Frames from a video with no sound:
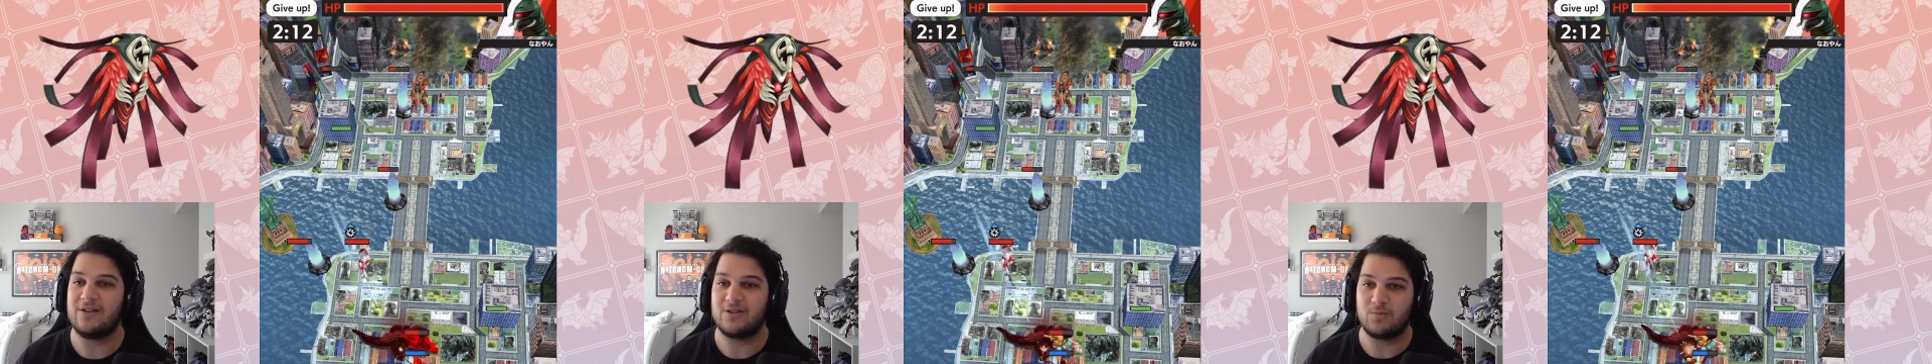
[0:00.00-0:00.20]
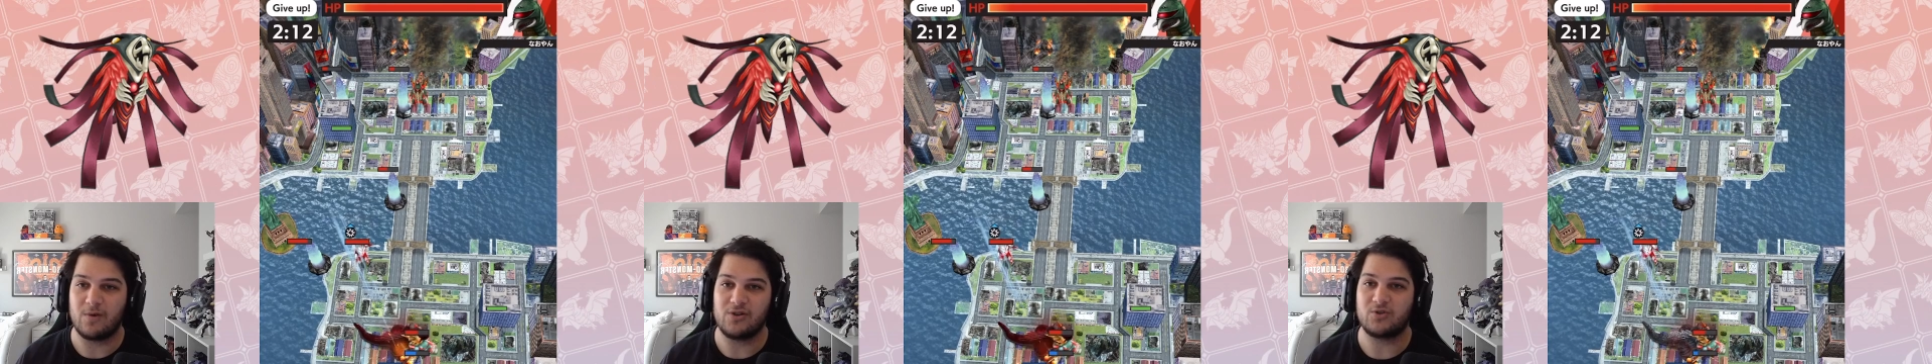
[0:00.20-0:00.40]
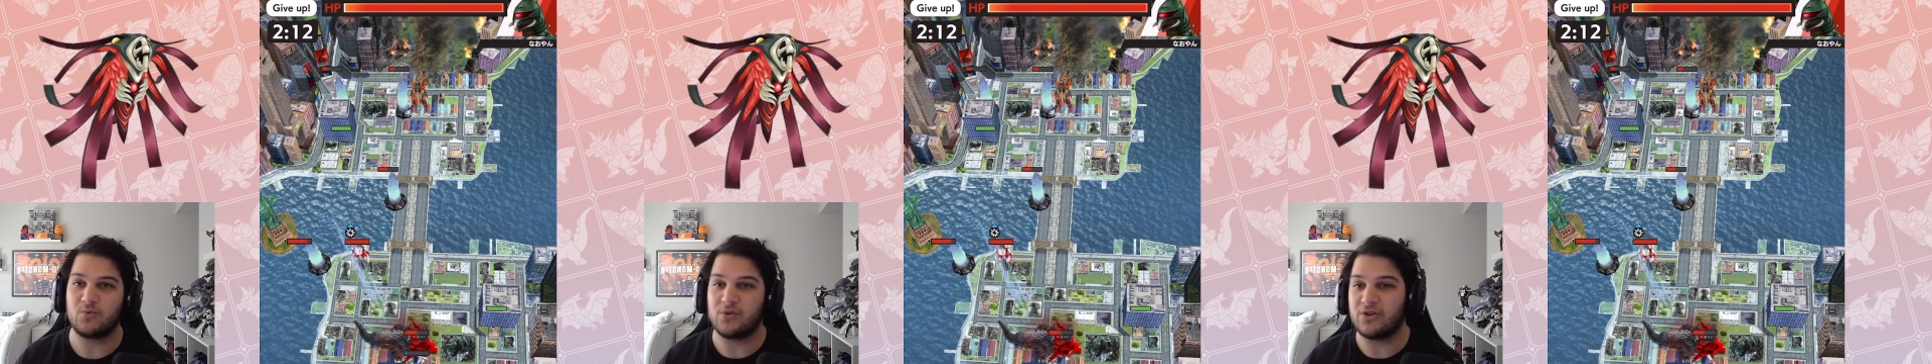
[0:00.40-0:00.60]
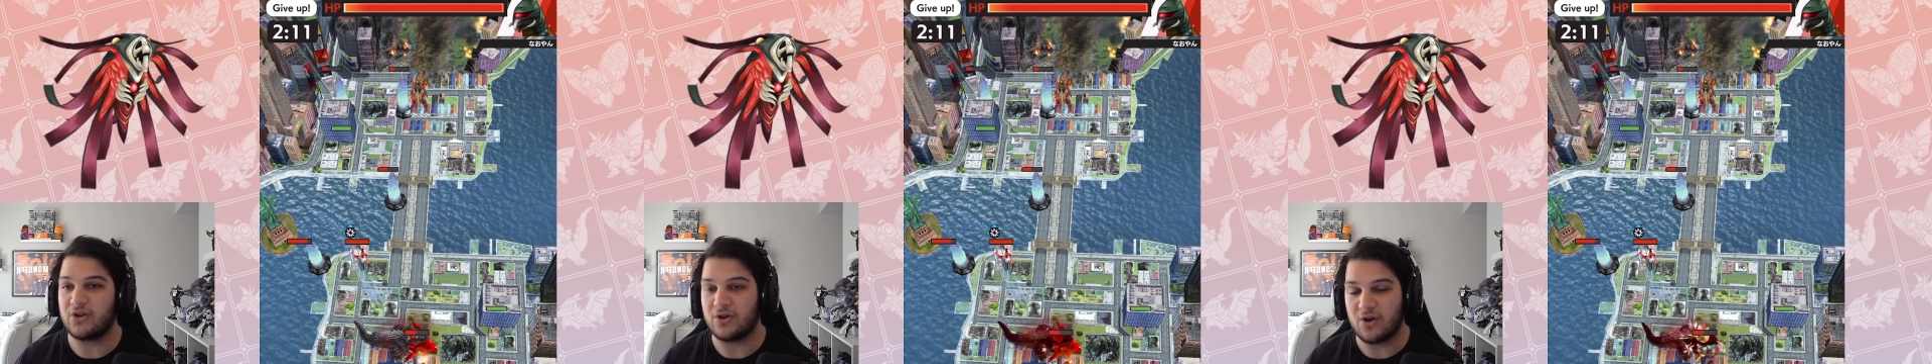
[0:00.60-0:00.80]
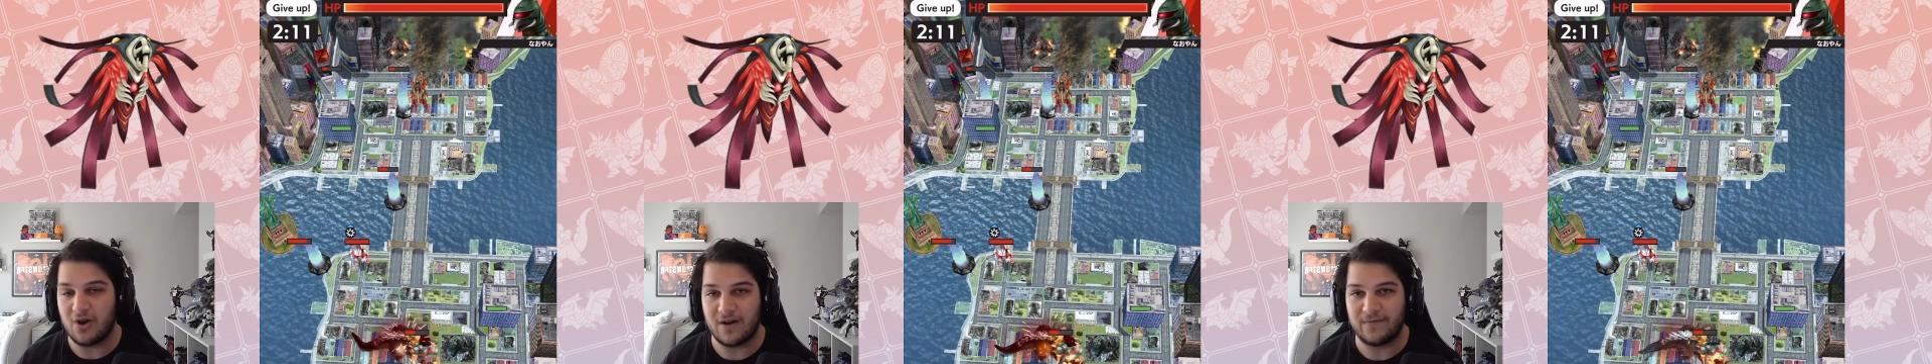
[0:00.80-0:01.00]
as well as really
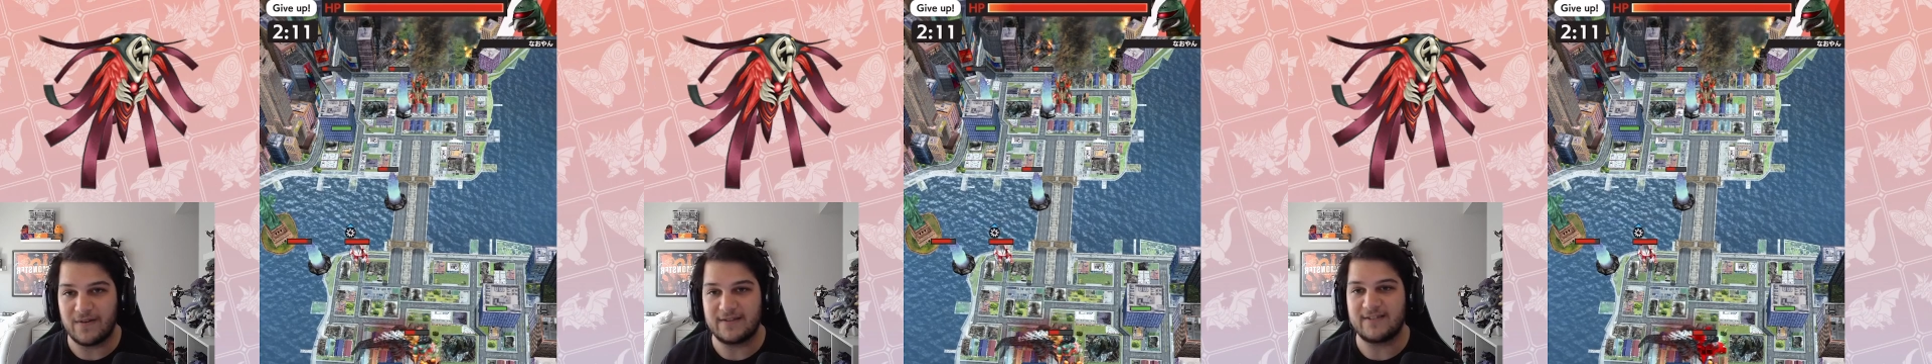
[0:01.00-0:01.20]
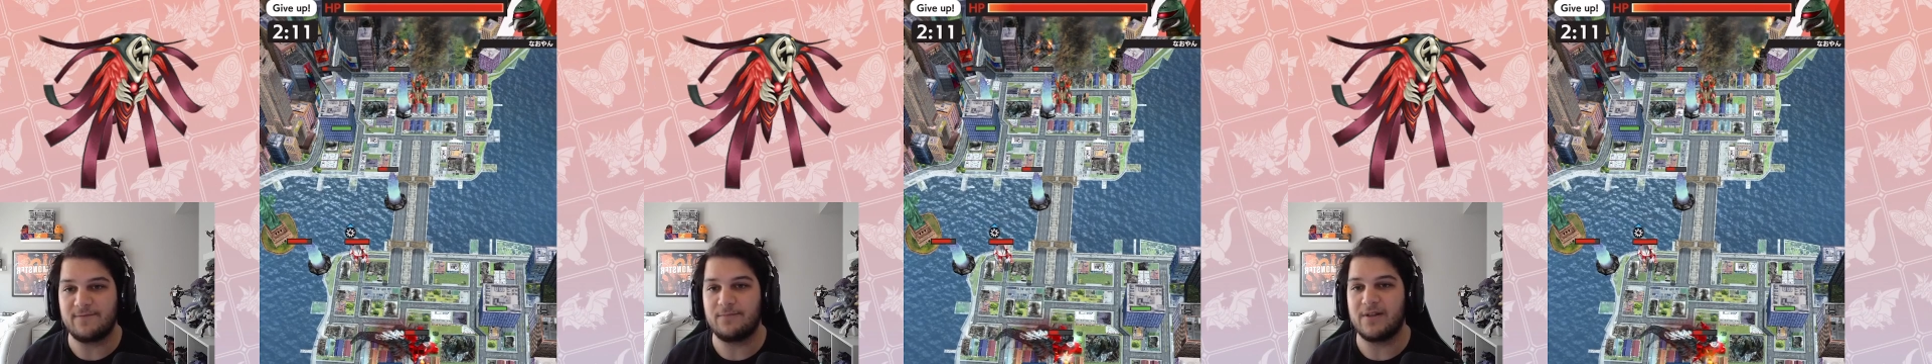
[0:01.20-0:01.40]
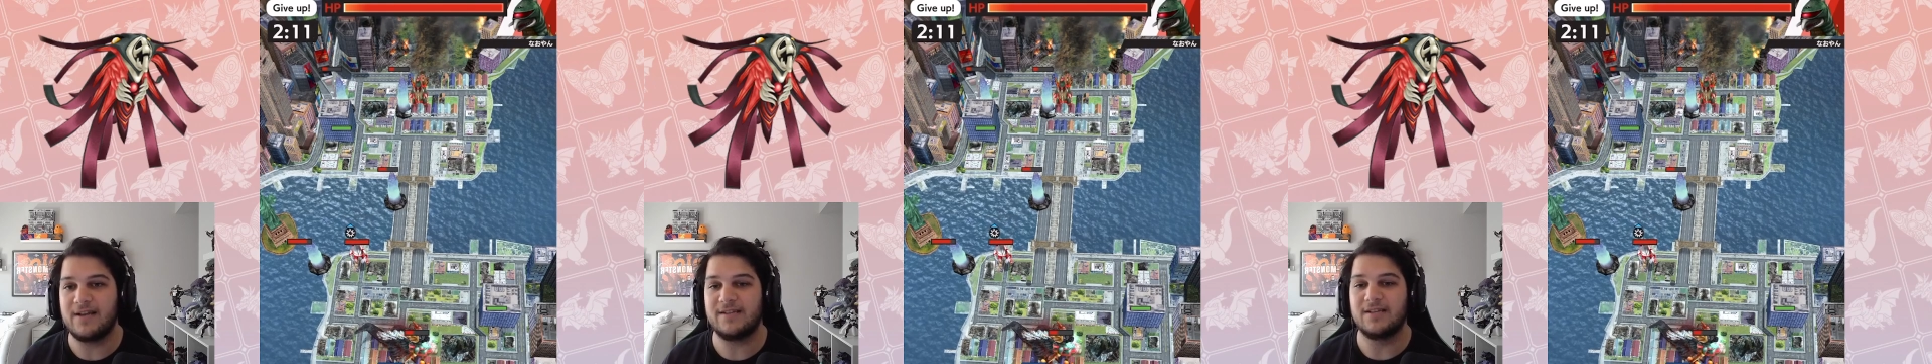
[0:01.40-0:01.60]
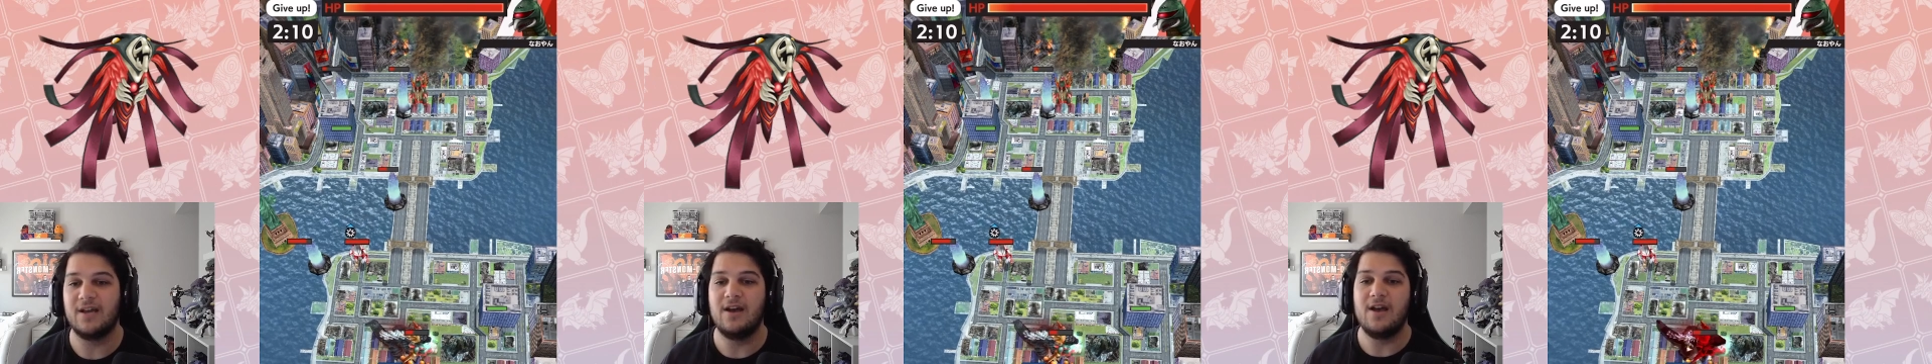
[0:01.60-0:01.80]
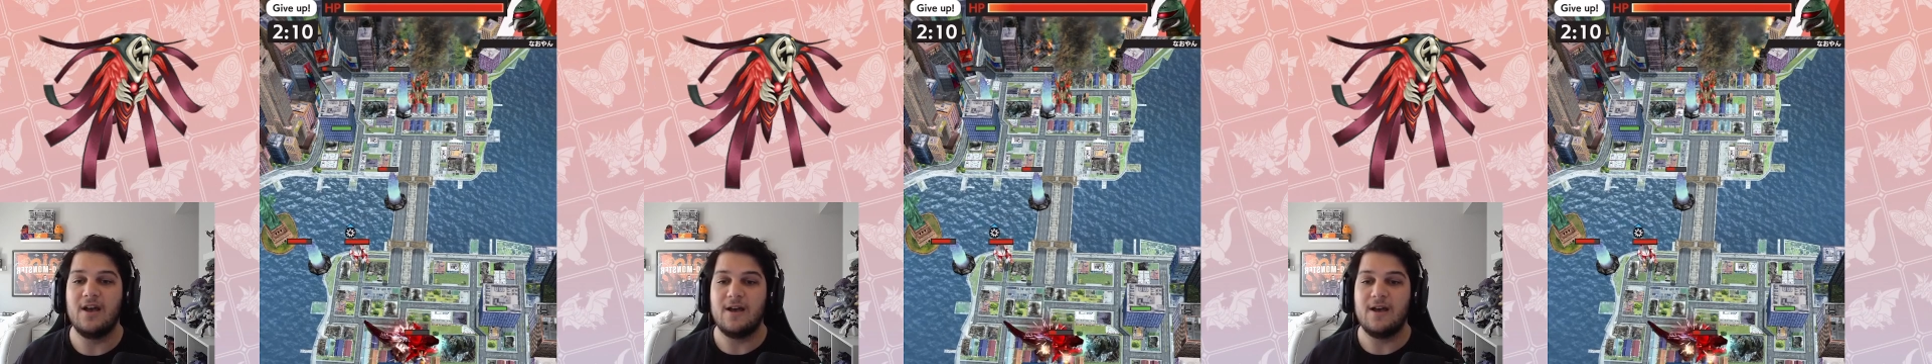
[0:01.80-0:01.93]
good offensive plays,